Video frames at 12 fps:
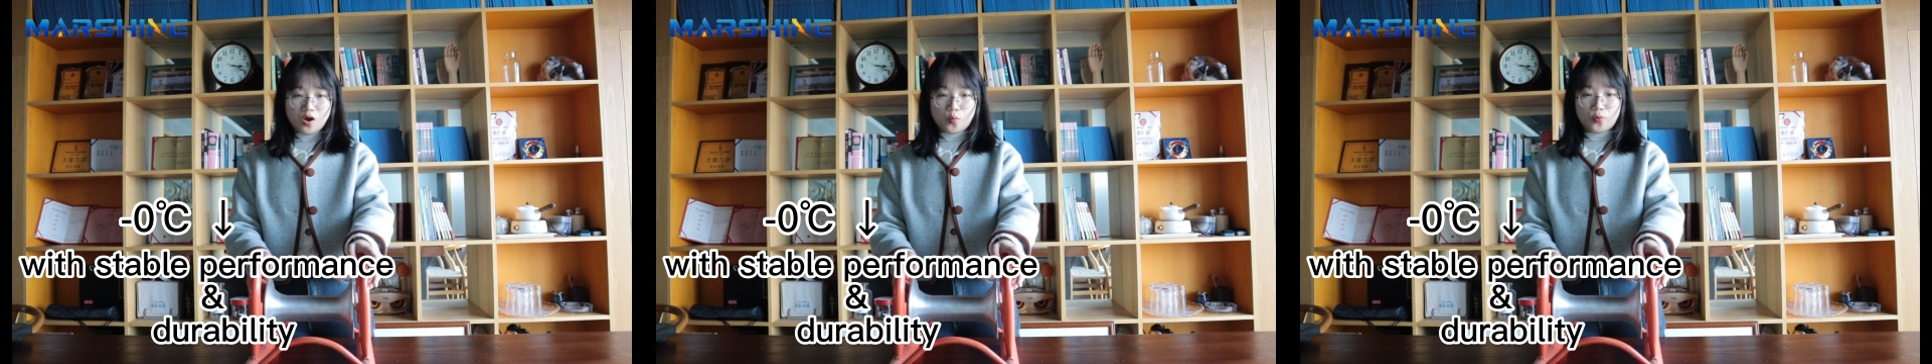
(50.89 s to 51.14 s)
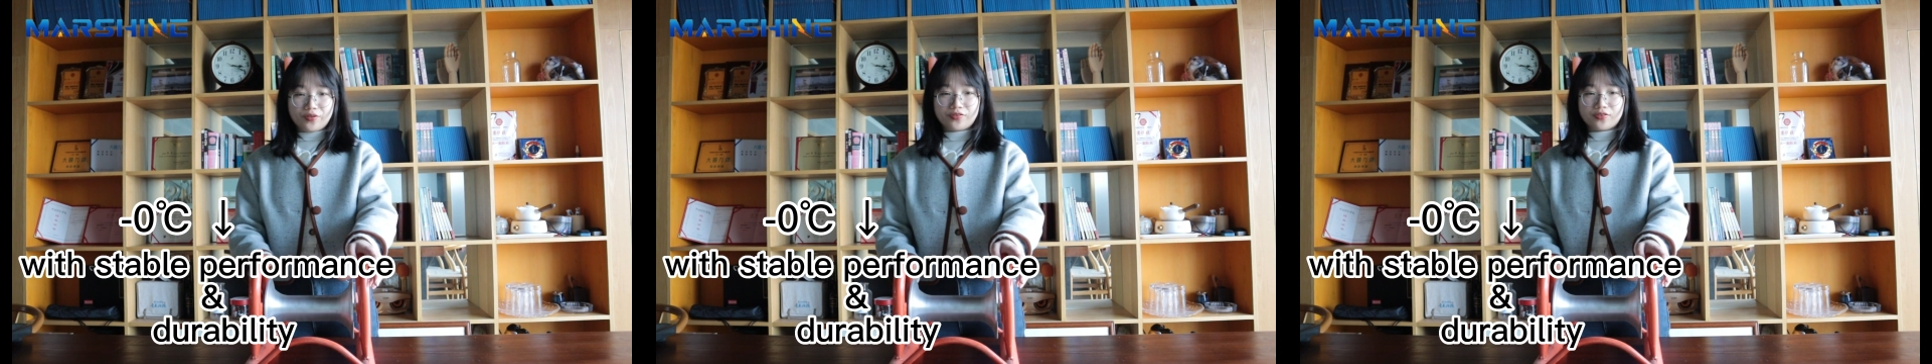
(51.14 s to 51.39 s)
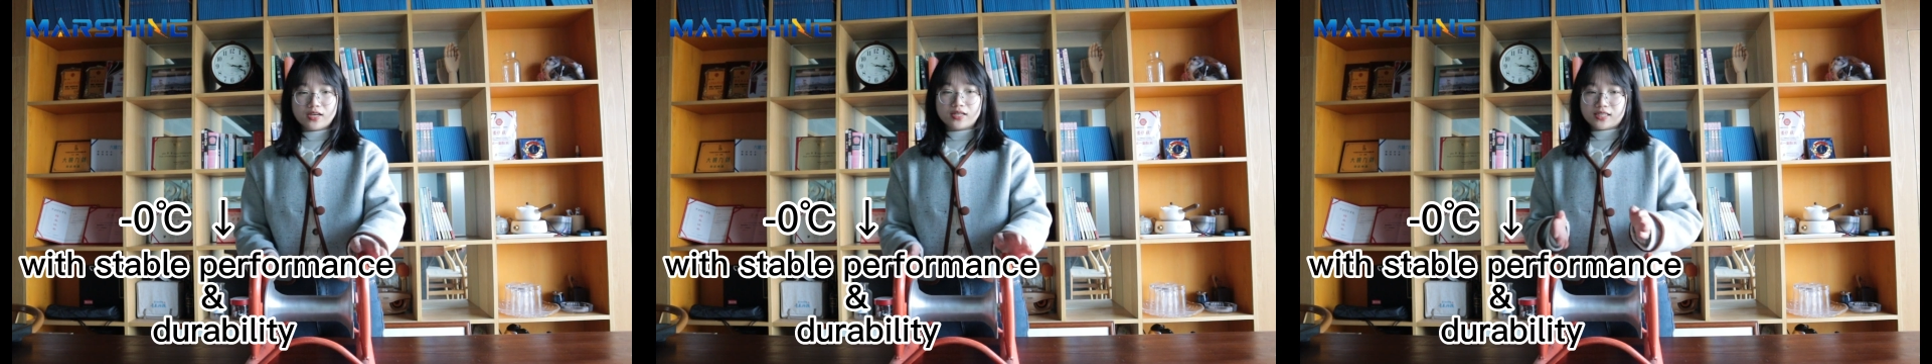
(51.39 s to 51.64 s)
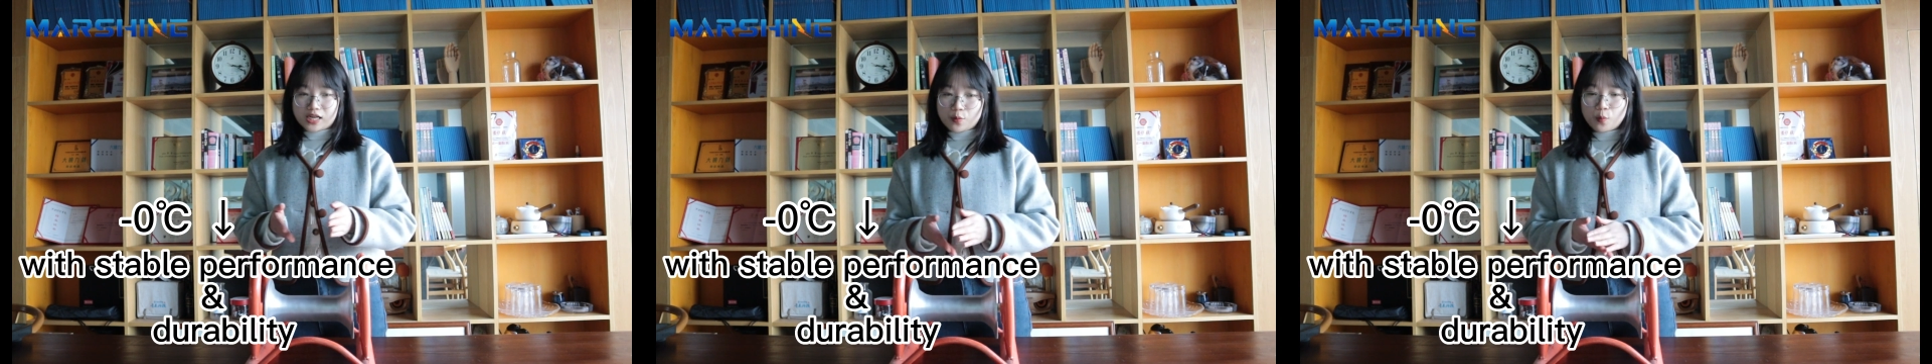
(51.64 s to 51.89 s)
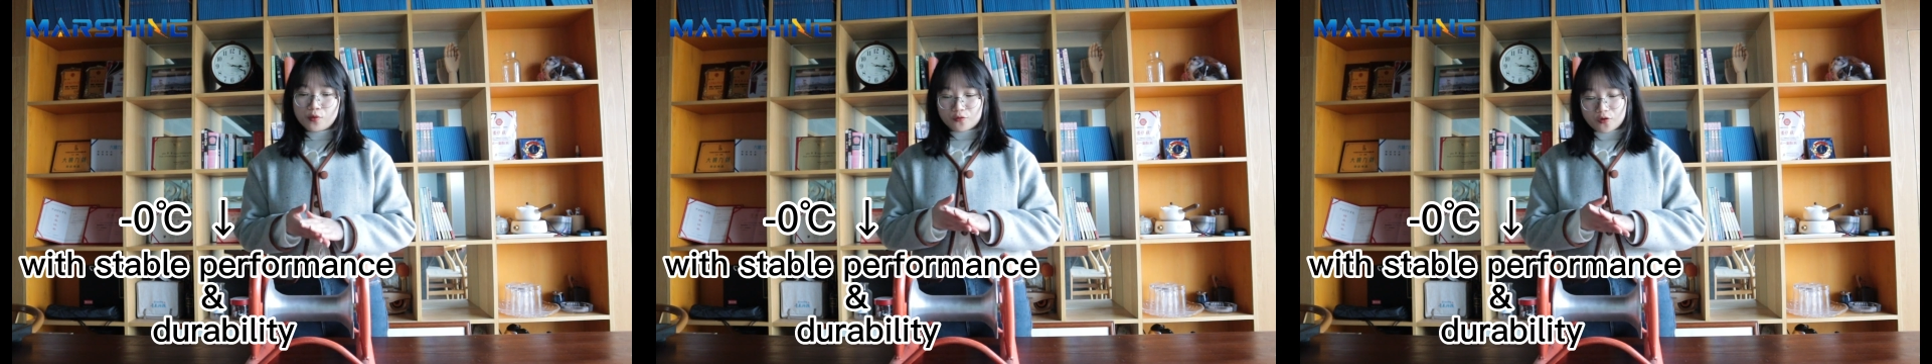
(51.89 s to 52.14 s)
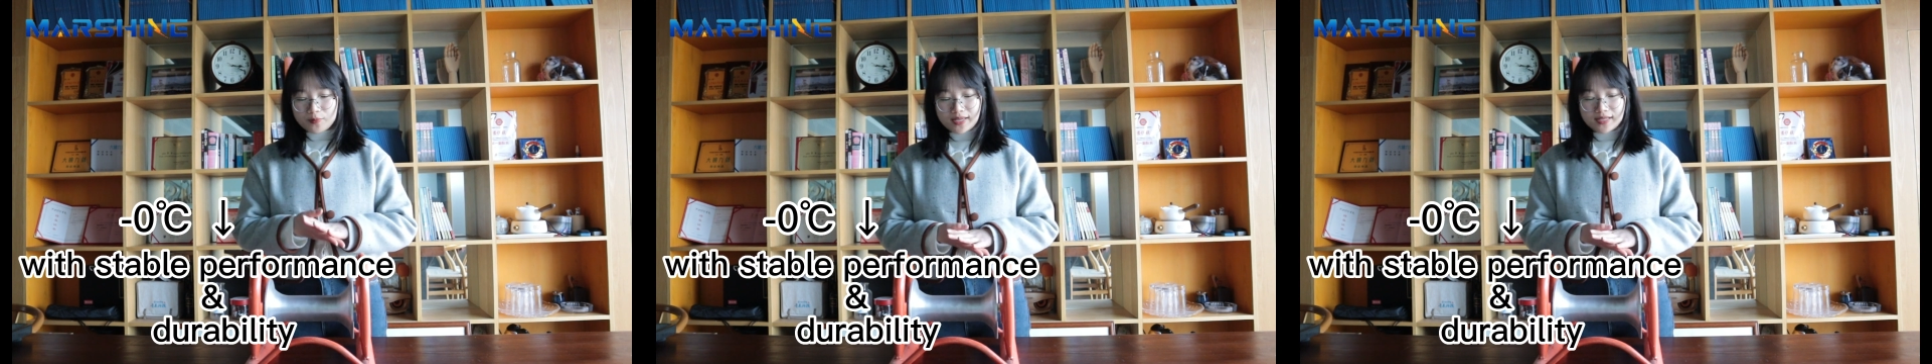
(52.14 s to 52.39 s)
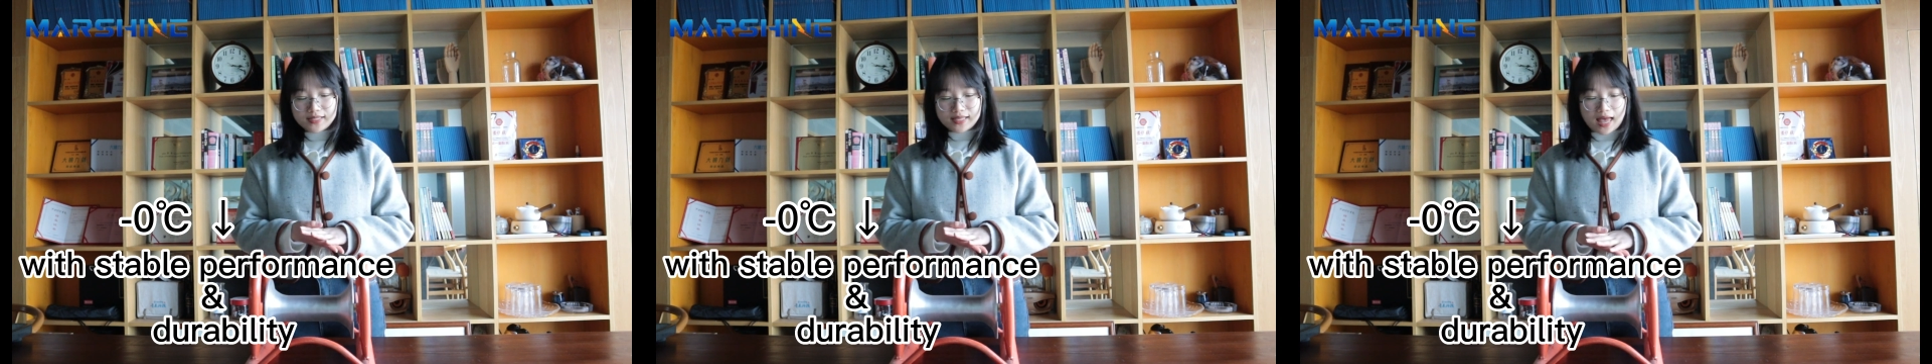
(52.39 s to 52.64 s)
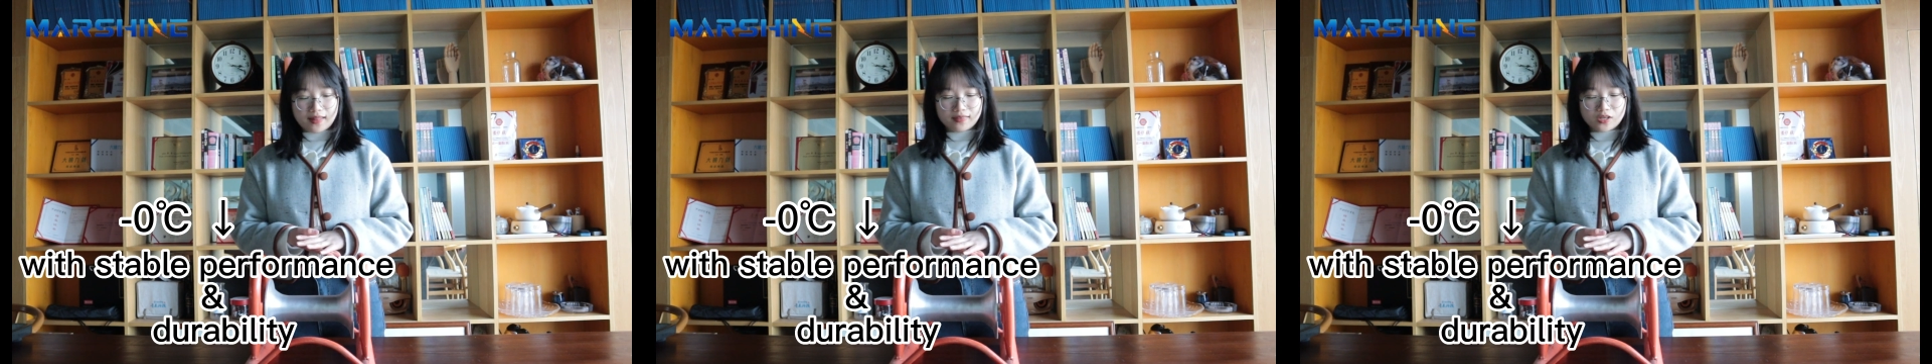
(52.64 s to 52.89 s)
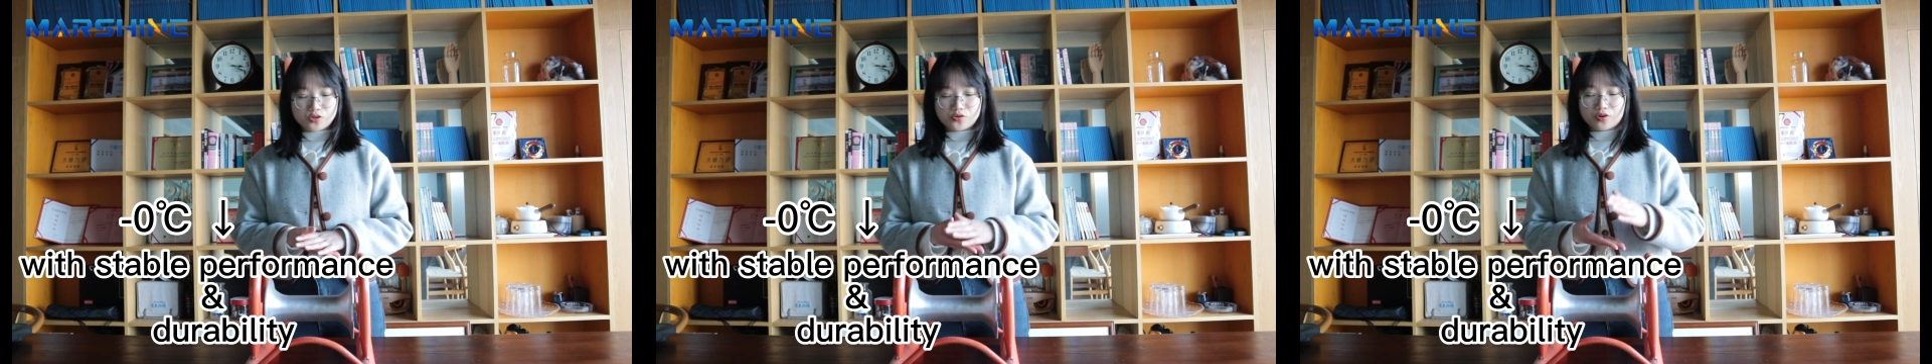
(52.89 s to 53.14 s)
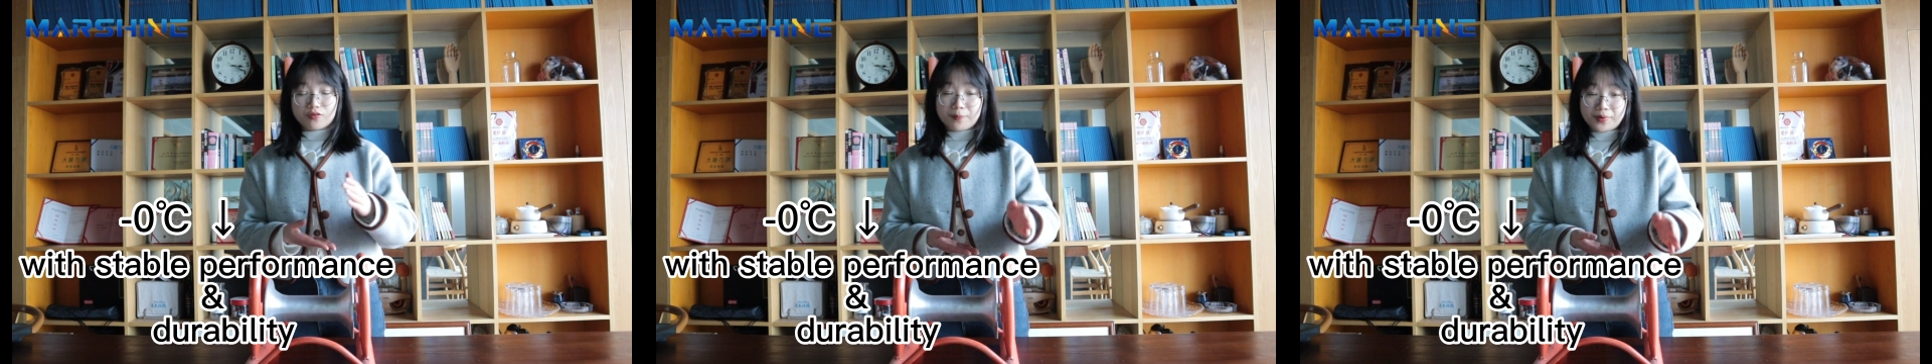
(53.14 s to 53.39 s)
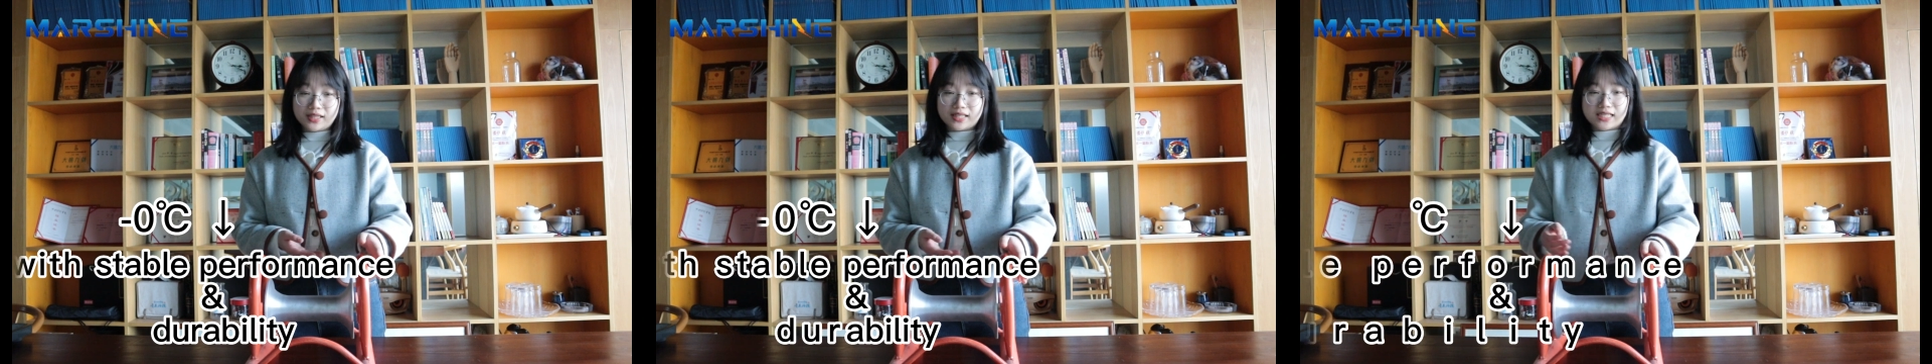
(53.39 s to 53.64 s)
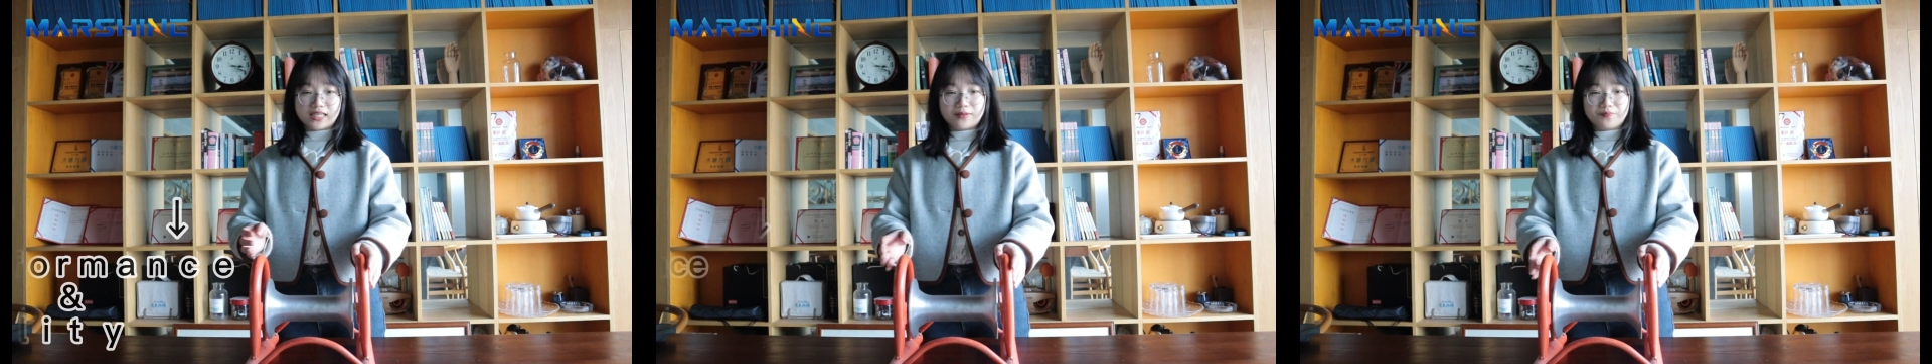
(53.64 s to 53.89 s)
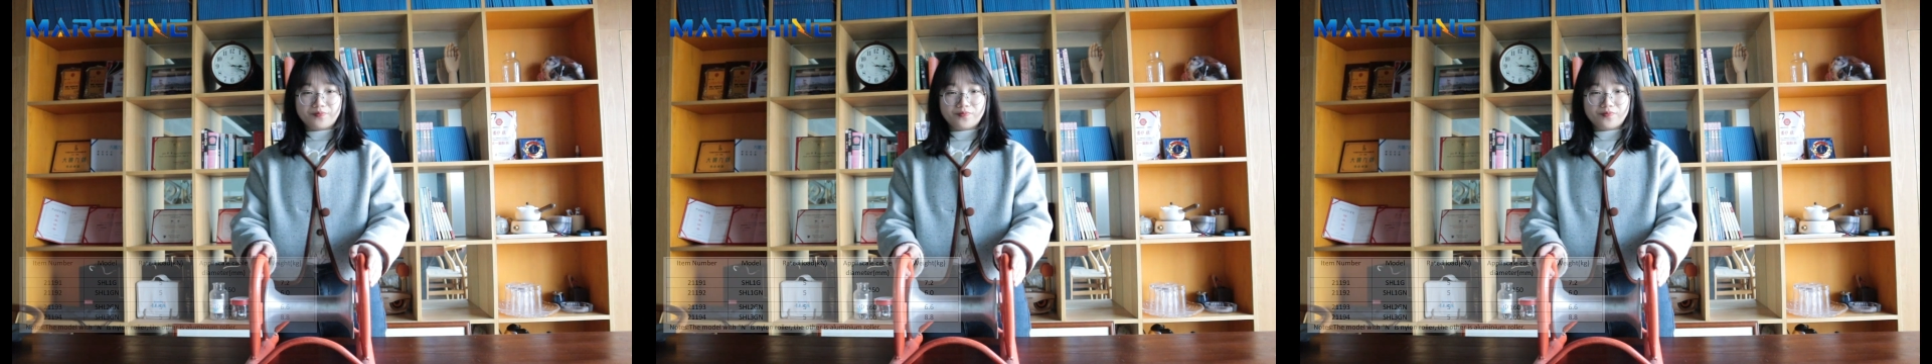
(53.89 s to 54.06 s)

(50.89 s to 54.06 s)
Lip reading: with stable performance and durability.